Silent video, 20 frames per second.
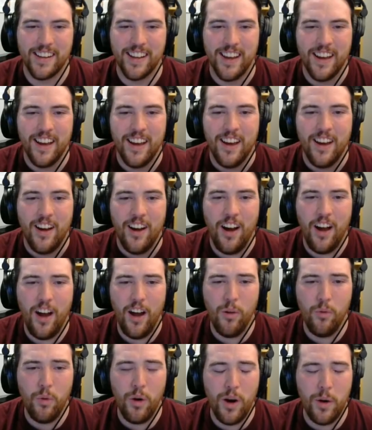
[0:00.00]
A
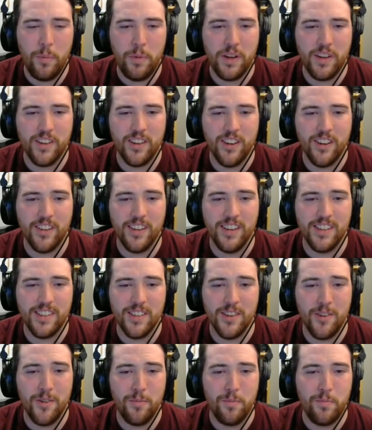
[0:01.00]
ah, whopping
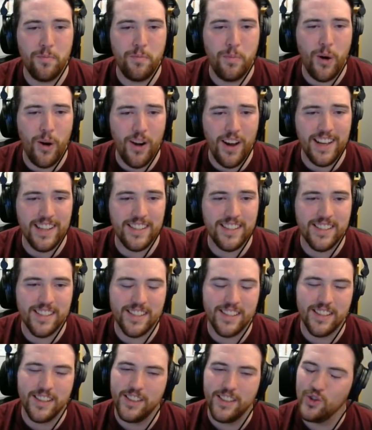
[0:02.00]
32
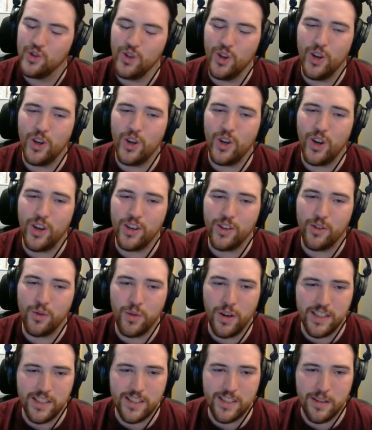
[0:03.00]
points! Yeah, I
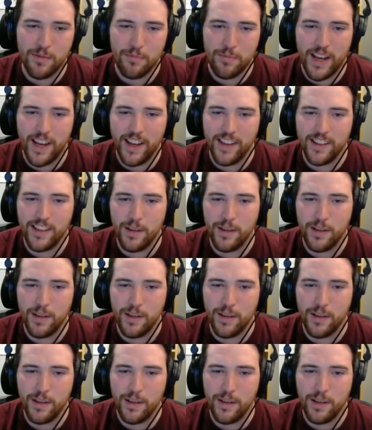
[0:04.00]
crushed it, man.